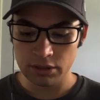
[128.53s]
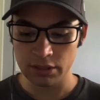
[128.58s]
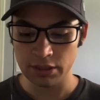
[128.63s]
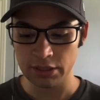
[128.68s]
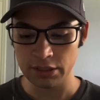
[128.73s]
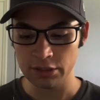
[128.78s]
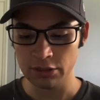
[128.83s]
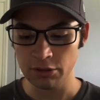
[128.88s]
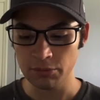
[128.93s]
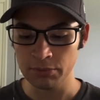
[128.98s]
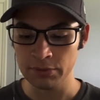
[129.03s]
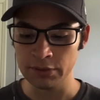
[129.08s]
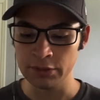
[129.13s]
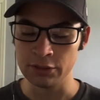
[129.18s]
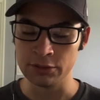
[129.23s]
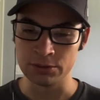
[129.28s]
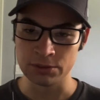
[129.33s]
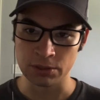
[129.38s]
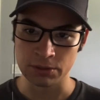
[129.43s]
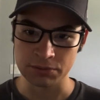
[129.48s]
Nobody
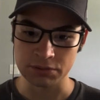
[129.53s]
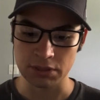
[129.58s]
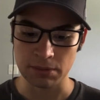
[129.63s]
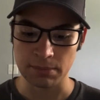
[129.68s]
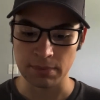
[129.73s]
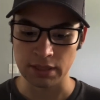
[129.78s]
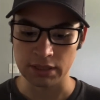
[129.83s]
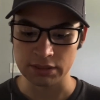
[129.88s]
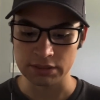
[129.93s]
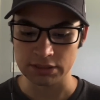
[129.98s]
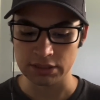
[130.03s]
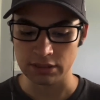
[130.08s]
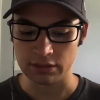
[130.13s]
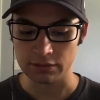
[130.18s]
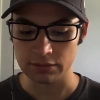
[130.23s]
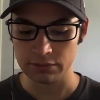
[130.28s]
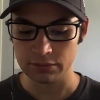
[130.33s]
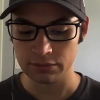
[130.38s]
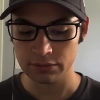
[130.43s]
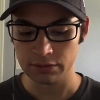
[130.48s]
deserves the bad
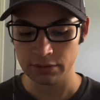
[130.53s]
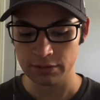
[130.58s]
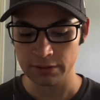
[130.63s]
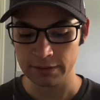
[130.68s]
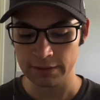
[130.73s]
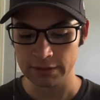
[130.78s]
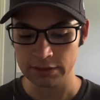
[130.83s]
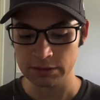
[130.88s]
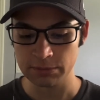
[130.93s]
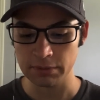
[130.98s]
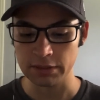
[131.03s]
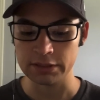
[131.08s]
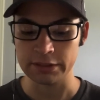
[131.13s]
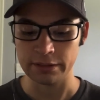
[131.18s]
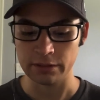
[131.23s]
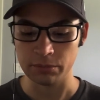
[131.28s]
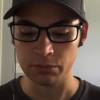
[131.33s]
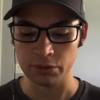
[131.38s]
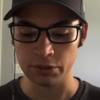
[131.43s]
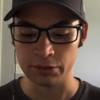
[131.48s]
stuff. It's been a
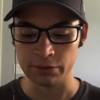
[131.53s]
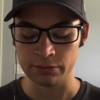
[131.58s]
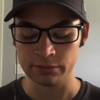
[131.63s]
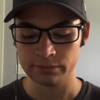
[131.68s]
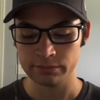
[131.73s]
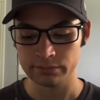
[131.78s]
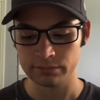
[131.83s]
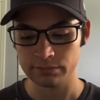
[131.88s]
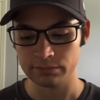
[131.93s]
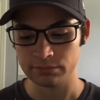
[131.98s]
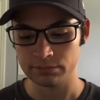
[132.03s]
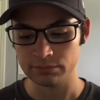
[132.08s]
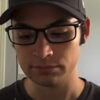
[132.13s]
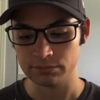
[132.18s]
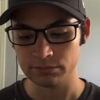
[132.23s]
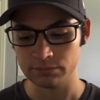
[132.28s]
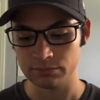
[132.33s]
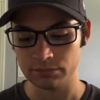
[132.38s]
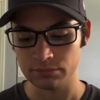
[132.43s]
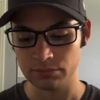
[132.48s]
terrible year.
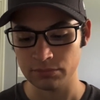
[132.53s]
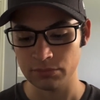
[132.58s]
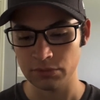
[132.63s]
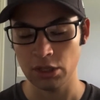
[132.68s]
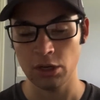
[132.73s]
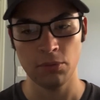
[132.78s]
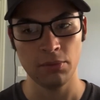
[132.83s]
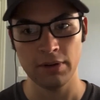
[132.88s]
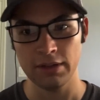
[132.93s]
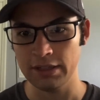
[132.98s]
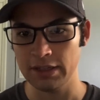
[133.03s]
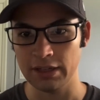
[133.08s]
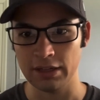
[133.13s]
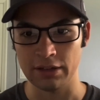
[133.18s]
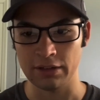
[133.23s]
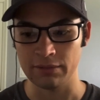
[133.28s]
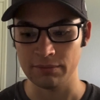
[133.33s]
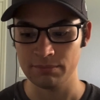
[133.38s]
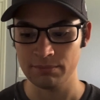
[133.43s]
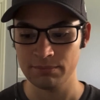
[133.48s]
Nobody can
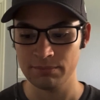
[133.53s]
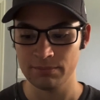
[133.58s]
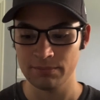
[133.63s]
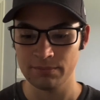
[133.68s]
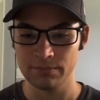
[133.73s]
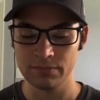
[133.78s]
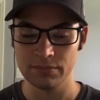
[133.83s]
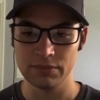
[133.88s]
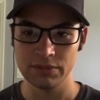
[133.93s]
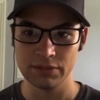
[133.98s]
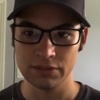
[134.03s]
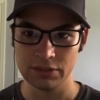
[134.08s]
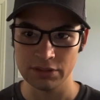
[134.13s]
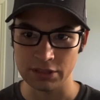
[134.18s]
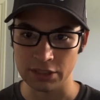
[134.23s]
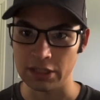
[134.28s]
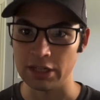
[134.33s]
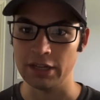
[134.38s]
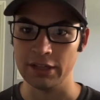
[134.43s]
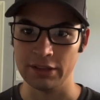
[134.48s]

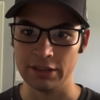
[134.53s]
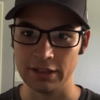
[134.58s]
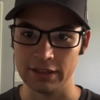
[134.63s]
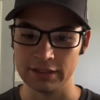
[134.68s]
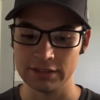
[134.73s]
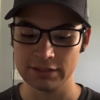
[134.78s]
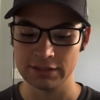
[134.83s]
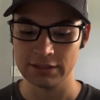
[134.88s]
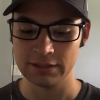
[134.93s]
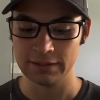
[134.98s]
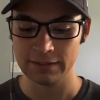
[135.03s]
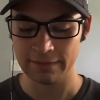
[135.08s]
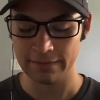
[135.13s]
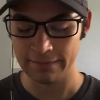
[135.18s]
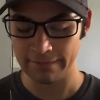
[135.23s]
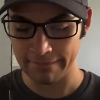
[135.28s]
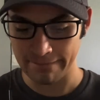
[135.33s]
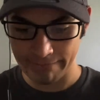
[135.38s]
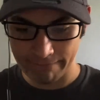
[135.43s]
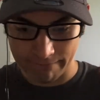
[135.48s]
deny that.
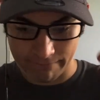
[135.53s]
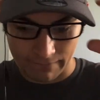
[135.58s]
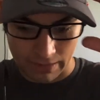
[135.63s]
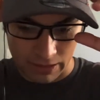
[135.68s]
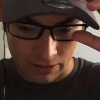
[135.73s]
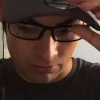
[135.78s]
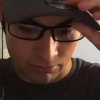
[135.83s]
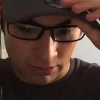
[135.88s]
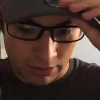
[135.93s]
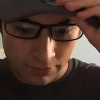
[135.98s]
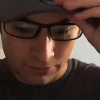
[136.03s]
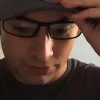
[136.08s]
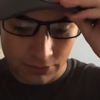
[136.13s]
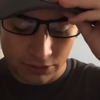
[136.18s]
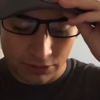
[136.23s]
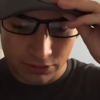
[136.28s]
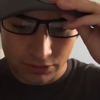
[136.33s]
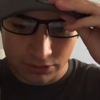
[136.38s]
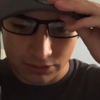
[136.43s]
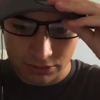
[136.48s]

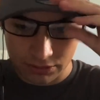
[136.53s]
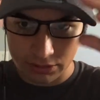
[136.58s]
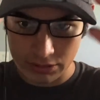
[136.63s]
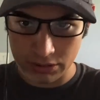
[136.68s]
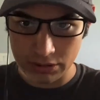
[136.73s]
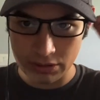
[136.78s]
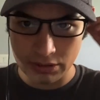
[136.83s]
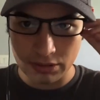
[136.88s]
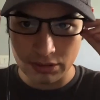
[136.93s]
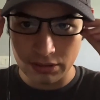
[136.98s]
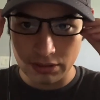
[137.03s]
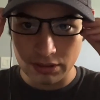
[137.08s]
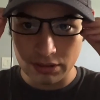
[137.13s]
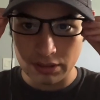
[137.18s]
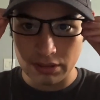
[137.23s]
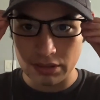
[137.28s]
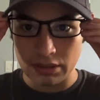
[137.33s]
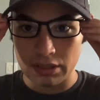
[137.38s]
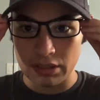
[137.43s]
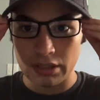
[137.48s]
However,
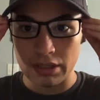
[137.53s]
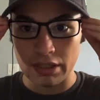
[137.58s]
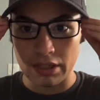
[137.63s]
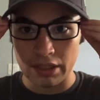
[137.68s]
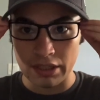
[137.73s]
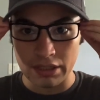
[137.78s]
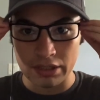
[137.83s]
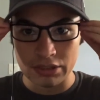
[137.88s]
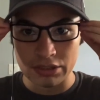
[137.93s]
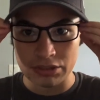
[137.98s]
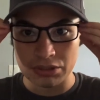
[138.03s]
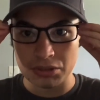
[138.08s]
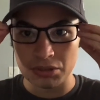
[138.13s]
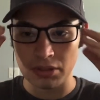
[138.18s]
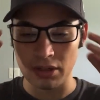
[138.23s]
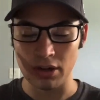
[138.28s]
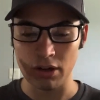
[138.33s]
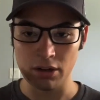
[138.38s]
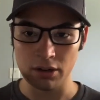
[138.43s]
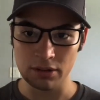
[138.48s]
it is
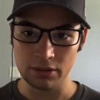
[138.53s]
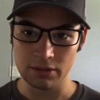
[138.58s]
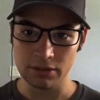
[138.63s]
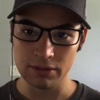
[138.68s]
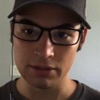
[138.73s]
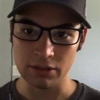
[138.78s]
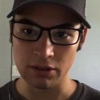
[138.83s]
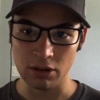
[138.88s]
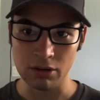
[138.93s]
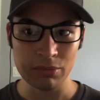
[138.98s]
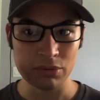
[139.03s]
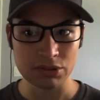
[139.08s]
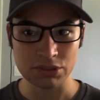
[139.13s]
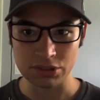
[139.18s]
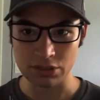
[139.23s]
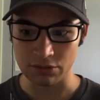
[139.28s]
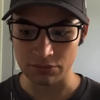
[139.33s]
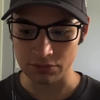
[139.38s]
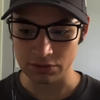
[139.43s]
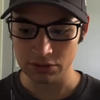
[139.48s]
almost
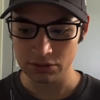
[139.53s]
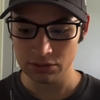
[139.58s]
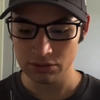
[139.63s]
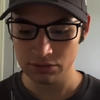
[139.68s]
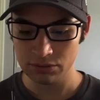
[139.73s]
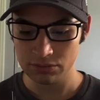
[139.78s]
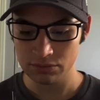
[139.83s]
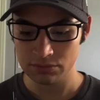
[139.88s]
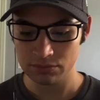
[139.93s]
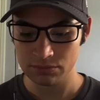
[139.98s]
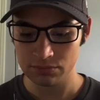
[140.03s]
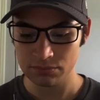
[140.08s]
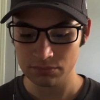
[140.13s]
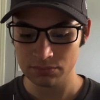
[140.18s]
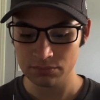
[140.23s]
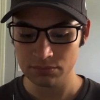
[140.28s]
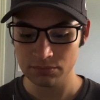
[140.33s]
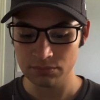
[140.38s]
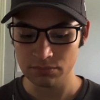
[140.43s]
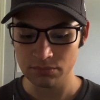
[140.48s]
over.
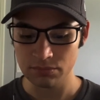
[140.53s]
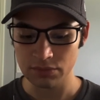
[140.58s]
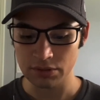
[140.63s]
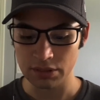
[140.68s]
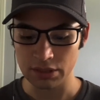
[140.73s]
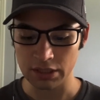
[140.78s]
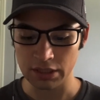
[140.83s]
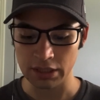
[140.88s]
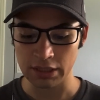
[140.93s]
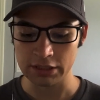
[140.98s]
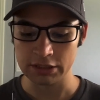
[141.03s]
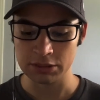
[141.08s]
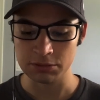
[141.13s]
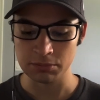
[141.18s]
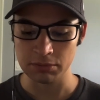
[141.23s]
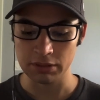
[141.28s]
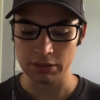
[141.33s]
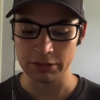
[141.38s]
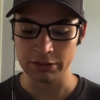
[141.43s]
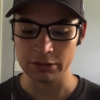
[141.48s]
And I just
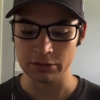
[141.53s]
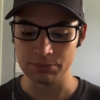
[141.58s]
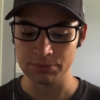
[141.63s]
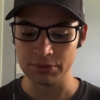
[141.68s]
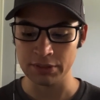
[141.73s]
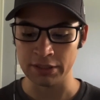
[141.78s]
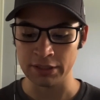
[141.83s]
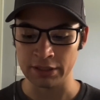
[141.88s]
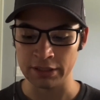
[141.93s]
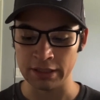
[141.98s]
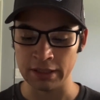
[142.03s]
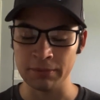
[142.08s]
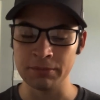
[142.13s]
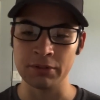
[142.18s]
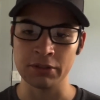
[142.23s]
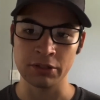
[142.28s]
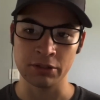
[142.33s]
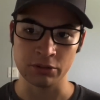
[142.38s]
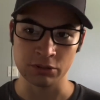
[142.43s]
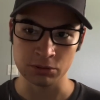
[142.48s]
really hope that
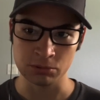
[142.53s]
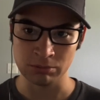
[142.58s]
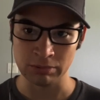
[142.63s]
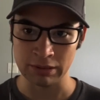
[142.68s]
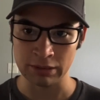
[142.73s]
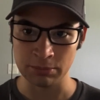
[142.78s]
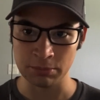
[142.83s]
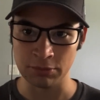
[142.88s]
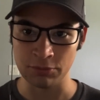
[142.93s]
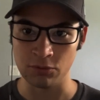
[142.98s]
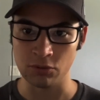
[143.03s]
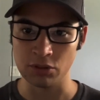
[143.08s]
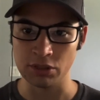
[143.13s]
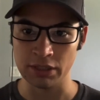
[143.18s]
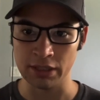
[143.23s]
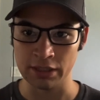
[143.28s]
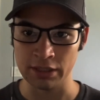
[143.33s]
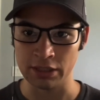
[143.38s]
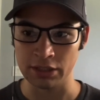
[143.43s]
everything goes well before the end of